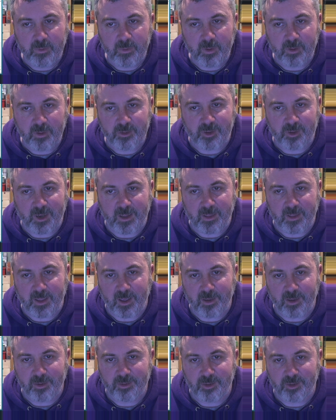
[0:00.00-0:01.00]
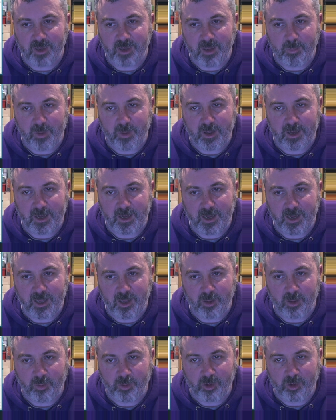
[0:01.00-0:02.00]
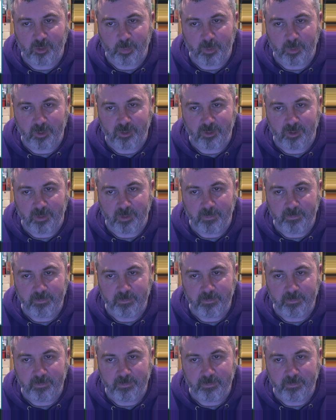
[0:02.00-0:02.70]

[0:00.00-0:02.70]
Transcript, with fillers: select the IC by clicking on this button.